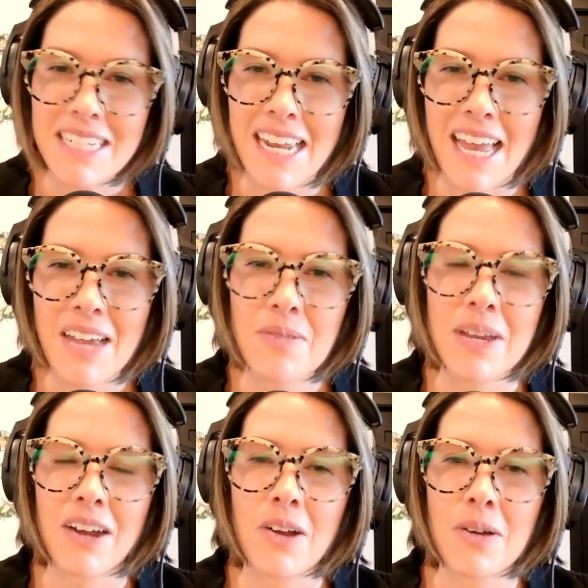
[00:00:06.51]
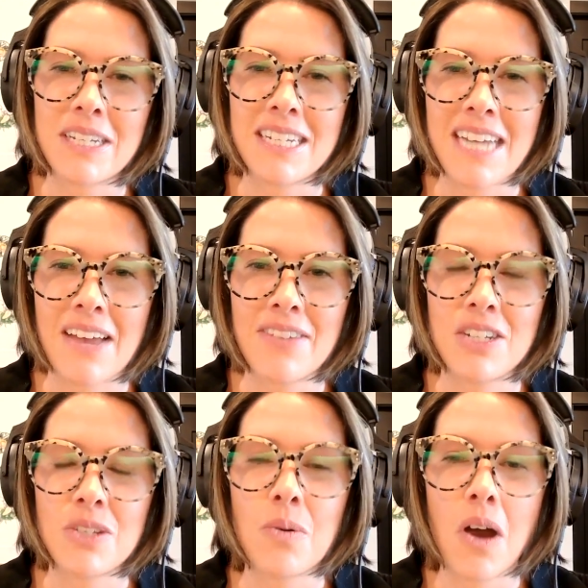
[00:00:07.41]
Today we are going to dive
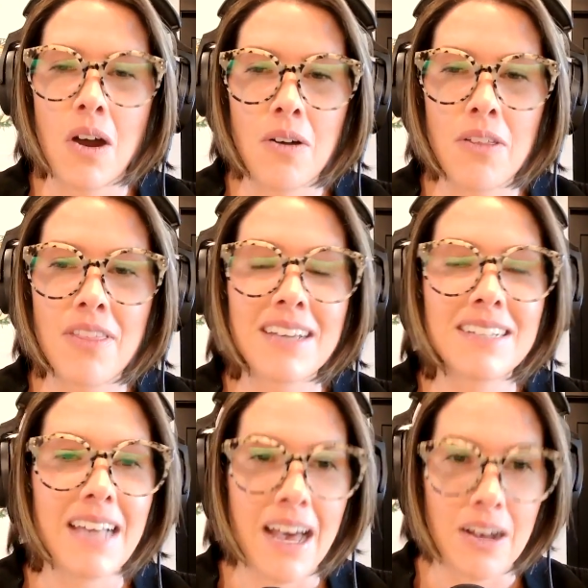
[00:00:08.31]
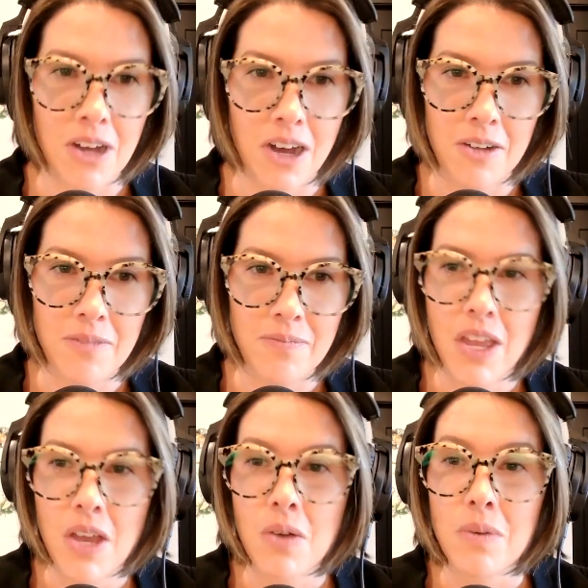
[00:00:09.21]
into all things alcohol,
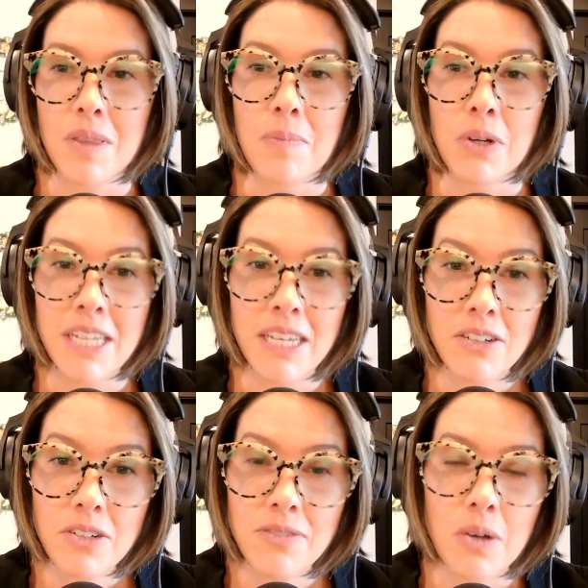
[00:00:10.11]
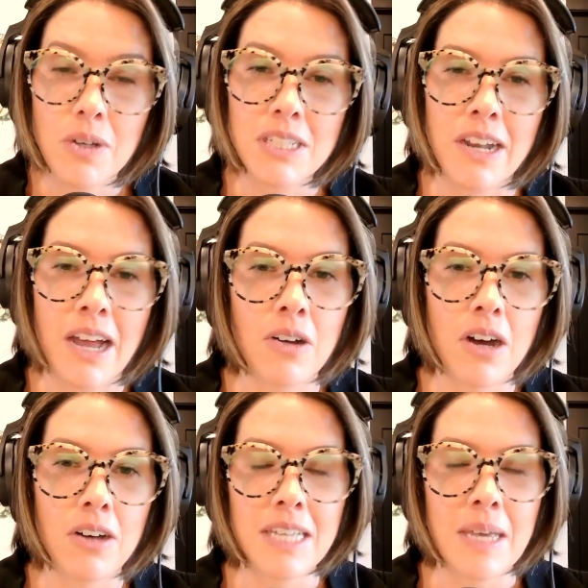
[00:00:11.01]
with particular focus on
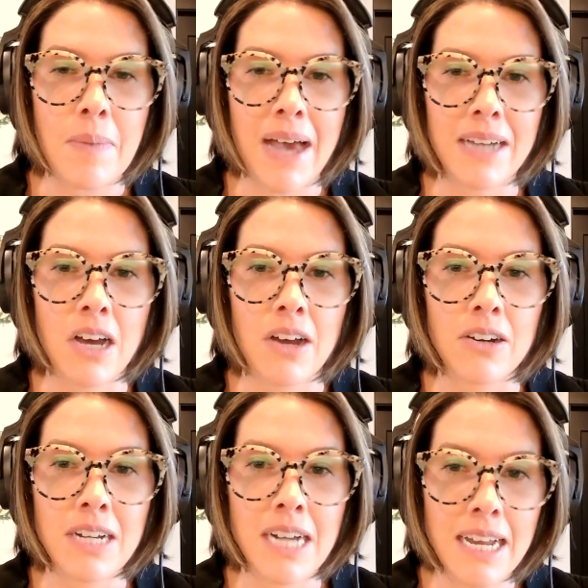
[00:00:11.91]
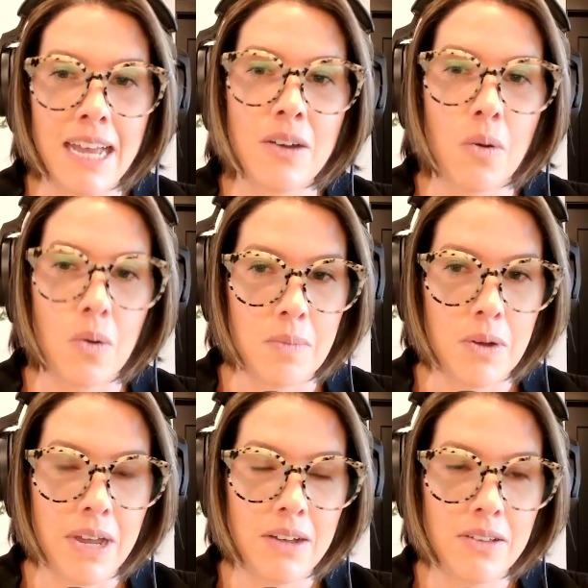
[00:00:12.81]
alcohol's impact on our gut and
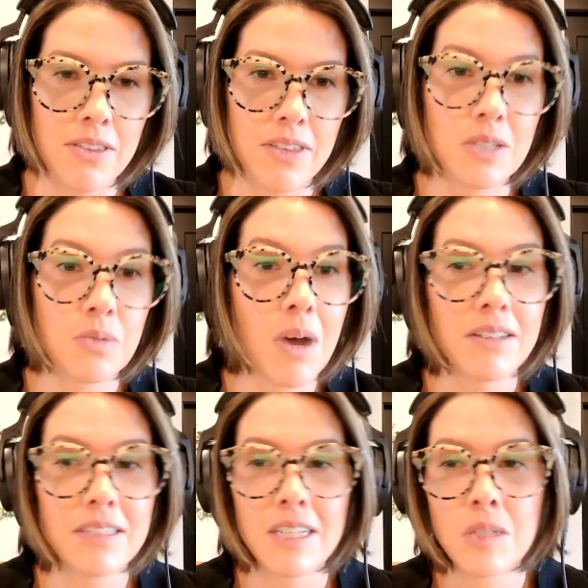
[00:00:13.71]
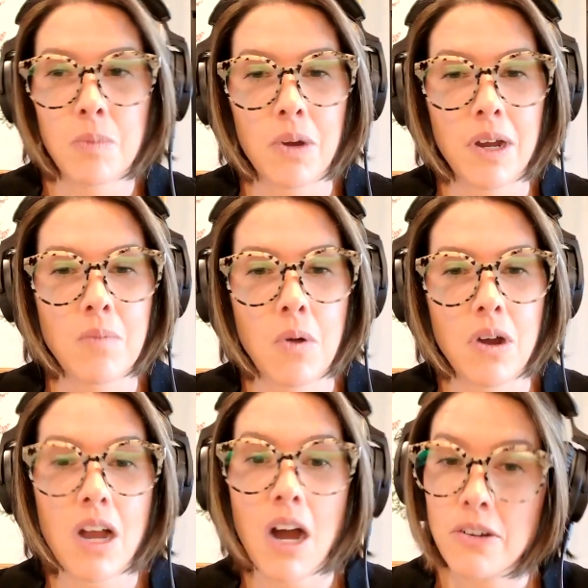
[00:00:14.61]
hormone health, as well as exploring
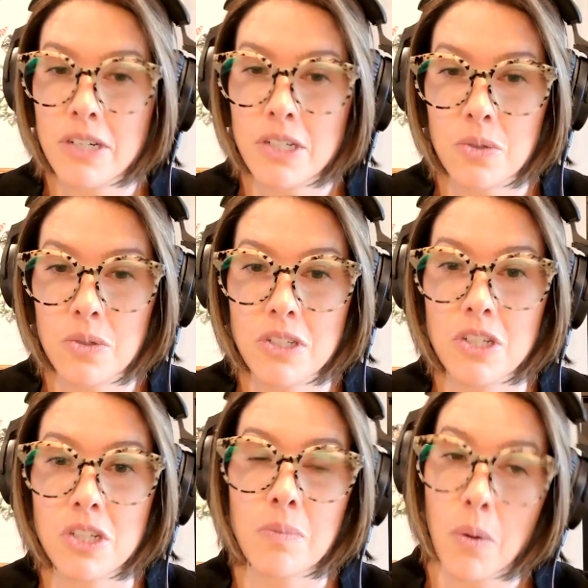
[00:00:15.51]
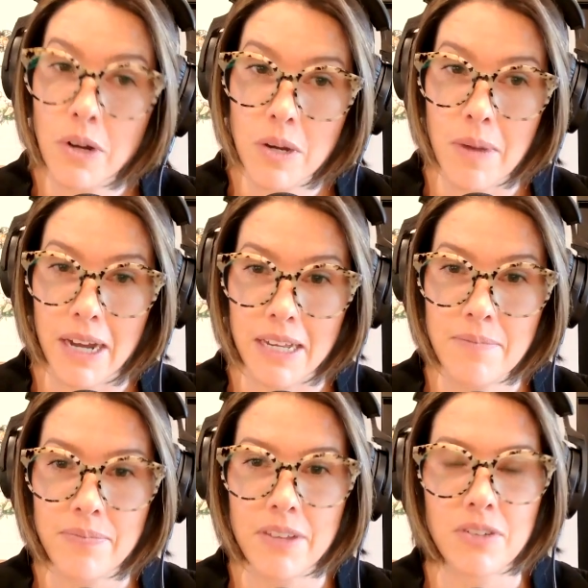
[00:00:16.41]
more concrete tools to support your
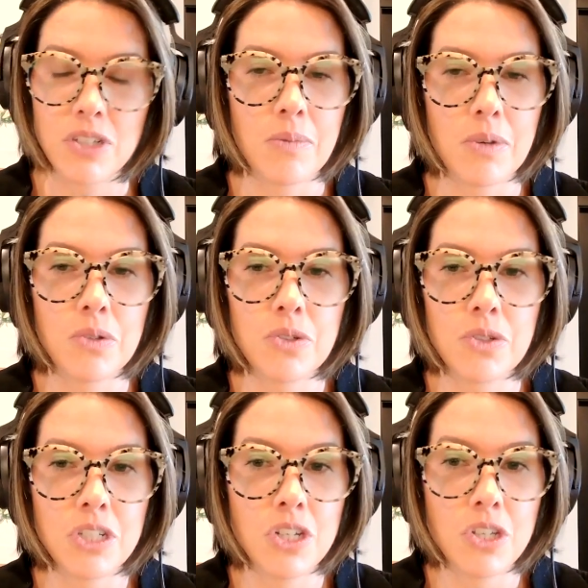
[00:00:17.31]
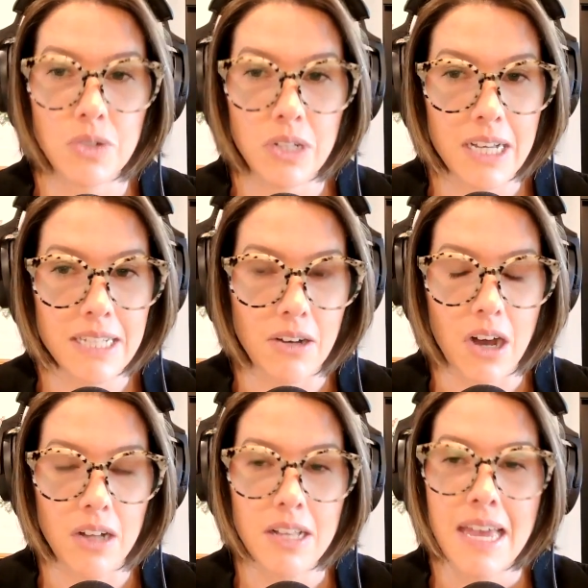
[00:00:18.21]
body if you're someone who chooses to utilize
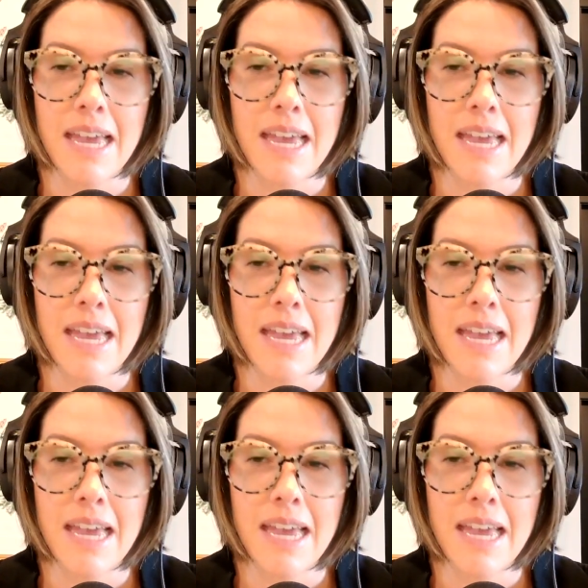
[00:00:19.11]
alcohol,